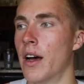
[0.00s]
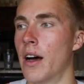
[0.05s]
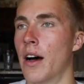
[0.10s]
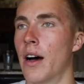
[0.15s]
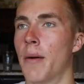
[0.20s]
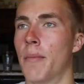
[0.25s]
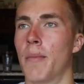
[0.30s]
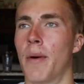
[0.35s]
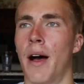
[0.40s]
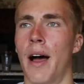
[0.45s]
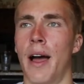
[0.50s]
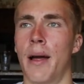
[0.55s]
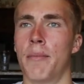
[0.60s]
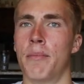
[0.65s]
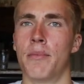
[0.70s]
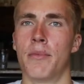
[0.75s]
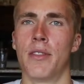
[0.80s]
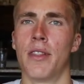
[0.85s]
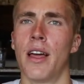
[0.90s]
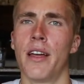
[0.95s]
Um,
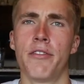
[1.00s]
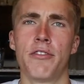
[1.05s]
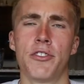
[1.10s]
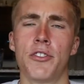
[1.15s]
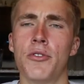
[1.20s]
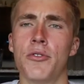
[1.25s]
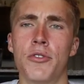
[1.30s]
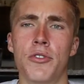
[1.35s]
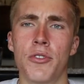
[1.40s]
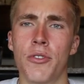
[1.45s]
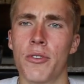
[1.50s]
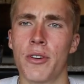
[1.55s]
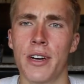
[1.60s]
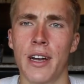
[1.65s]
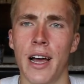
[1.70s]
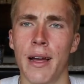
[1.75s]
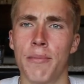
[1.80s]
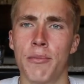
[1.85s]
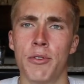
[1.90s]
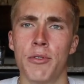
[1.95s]
I'm life's too short
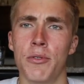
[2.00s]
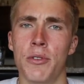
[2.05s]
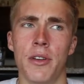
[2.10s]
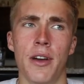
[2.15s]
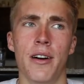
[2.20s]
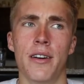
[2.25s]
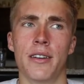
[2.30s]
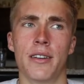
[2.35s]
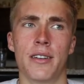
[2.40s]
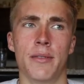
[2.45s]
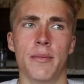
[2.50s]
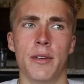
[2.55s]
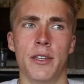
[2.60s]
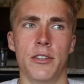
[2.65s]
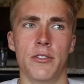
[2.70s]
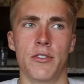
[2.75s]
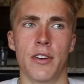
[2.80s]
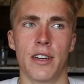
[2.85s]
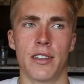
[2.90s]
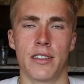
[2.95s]
and I'm too young to be
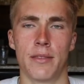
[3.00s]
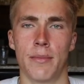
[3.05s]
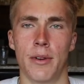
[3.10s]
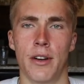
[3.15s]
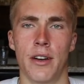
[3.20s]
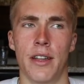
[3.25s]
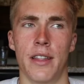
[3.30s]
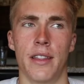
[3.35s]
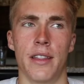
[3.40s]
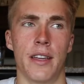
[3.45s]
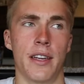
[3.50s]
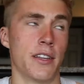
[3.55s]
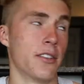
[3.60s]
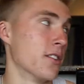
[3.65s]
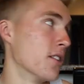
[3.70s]
stressed about anything,